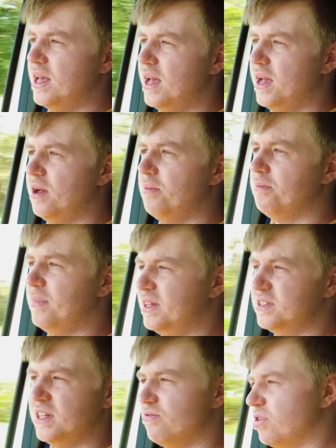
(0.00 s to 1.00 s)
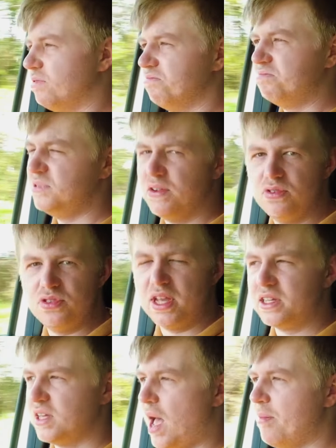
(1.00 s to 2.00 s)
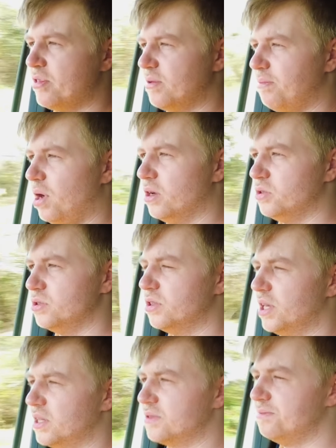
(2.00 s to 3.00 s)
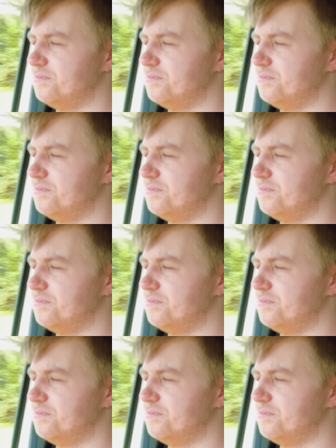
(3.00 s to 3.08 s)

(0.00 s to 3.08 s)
um, and delivering different things like Amazon parcels and things.